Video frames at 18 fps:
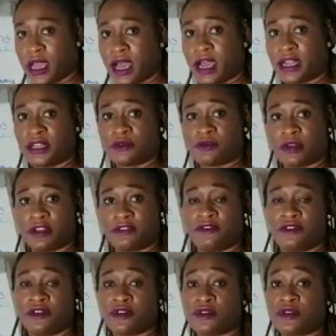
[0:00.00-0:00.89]
Adequate
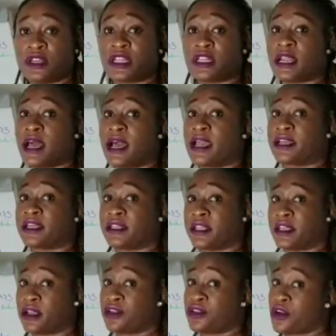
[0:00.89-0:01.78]
fluid like
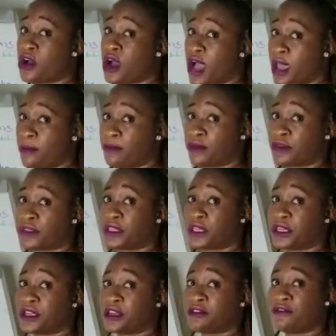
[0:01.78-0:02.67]
your
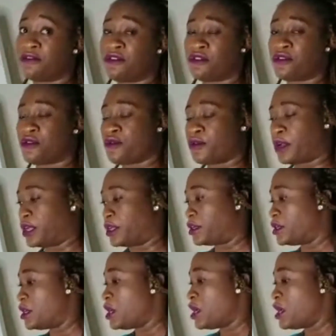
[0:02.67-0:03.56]
hypotonic fluid.
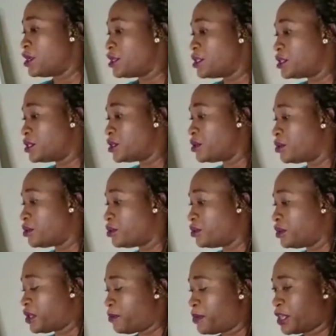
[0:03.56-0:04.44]
So
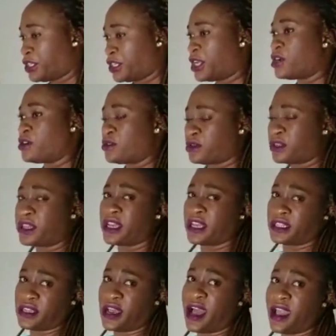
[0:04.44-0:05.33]
the patient could
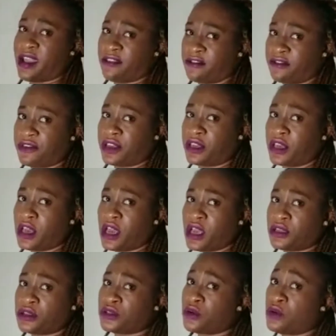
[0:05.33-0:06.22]
get IV.
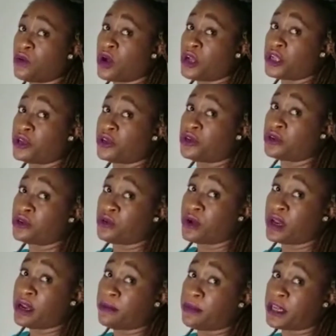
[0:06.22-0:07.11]
So what do you do when
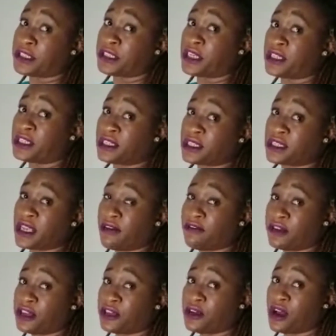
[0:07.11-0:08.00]
the patient is
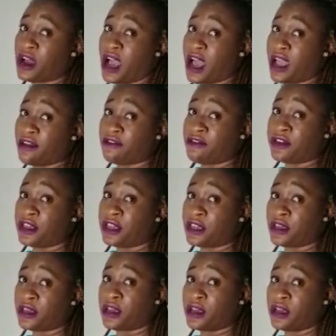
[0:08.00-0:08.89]
having your
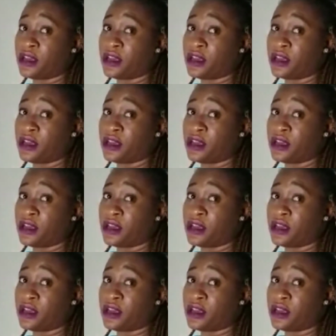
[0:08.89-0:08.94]
IV?